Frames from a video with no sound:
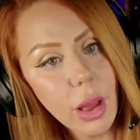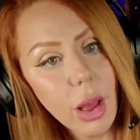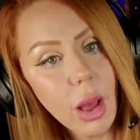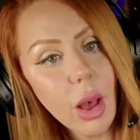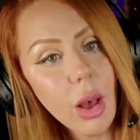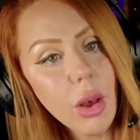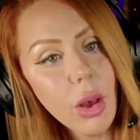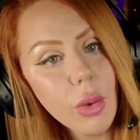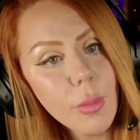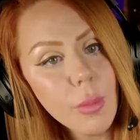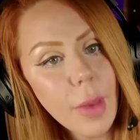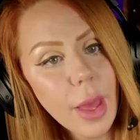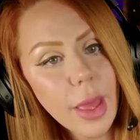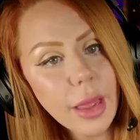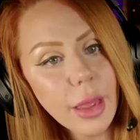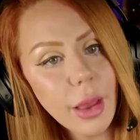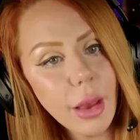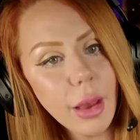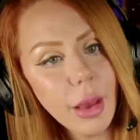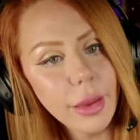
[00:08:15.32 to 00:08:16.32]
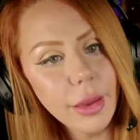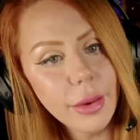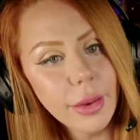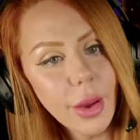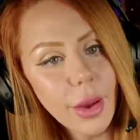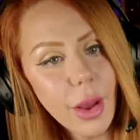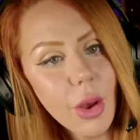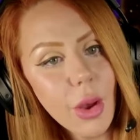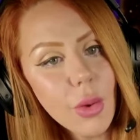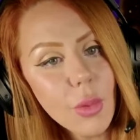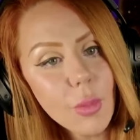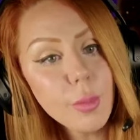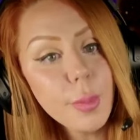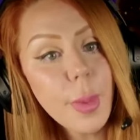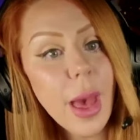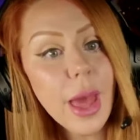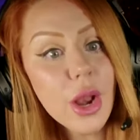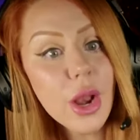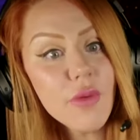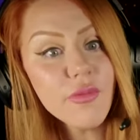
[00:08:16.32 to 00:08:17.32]
Oh my God. Oh,
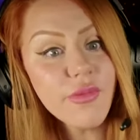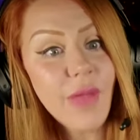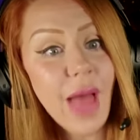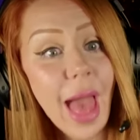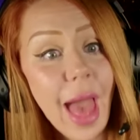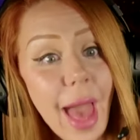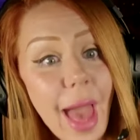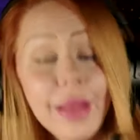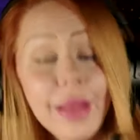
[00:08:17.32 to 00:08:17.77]
butterfly.